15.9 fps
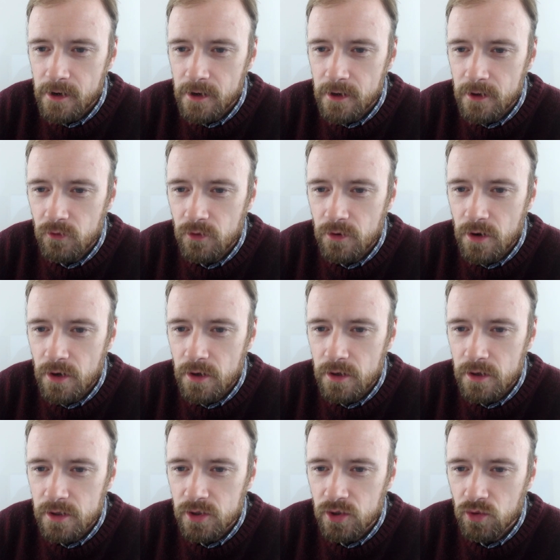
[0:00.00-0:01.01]

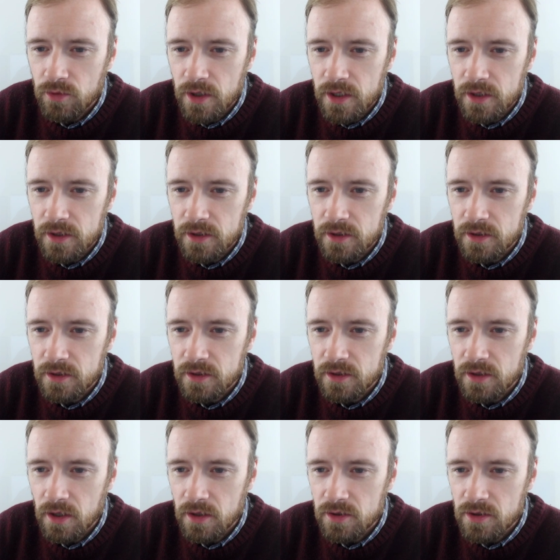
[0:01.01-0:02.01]
Arash, Grace,
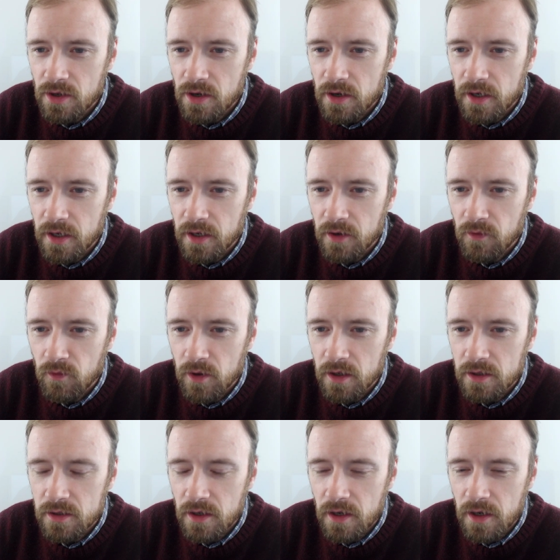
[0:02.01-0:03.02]
start talking. We're
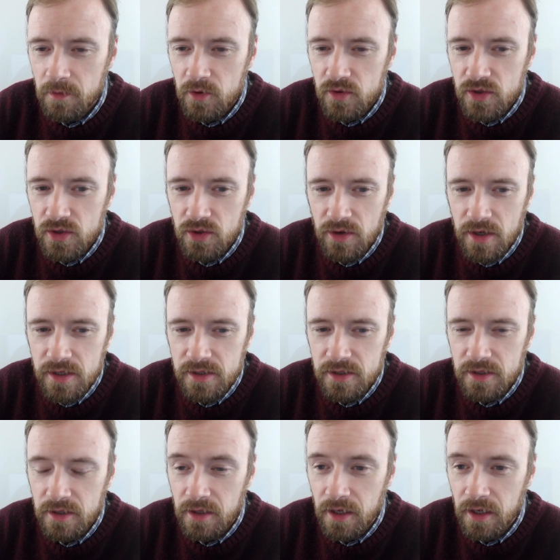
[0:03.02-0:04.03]
going to talk about stress
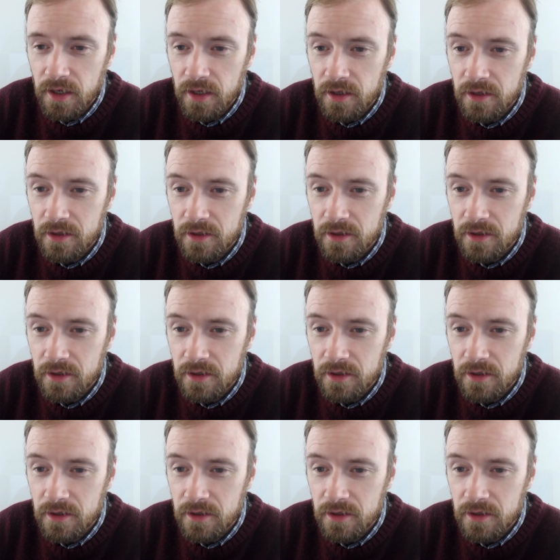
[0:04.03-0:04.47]
today.